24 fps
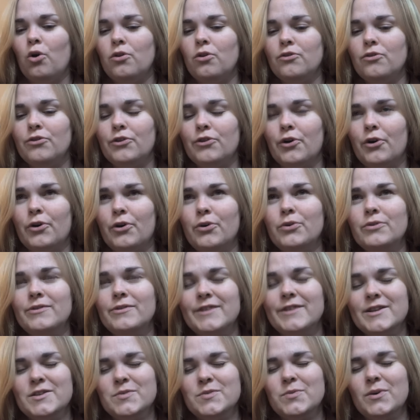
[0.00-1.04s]

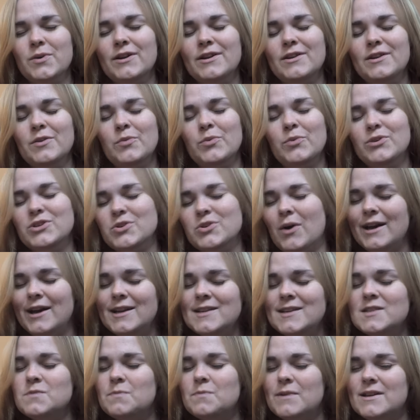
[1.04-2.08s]
Although this one was
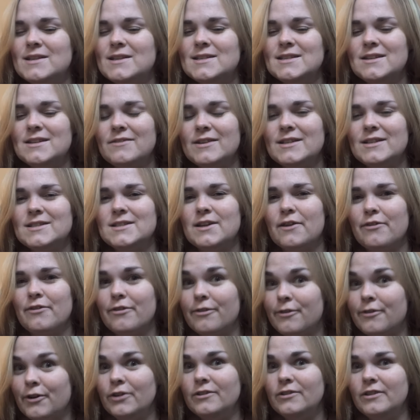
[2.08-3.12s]
quite expensive, it's
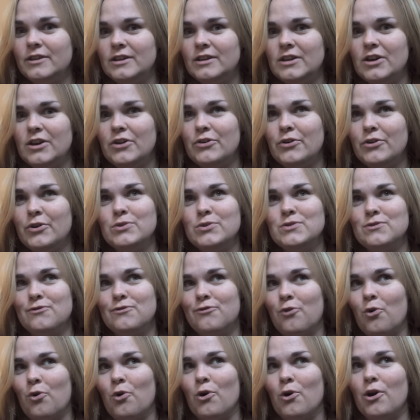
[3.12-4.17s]
30
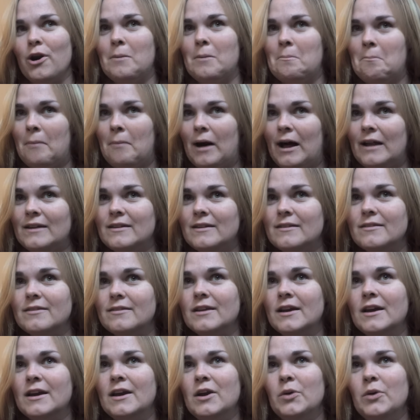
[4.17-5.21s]
euros for a
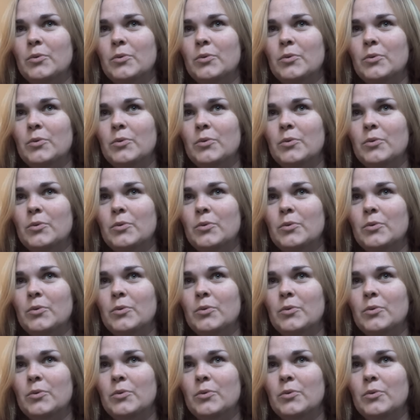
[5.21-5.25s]
month,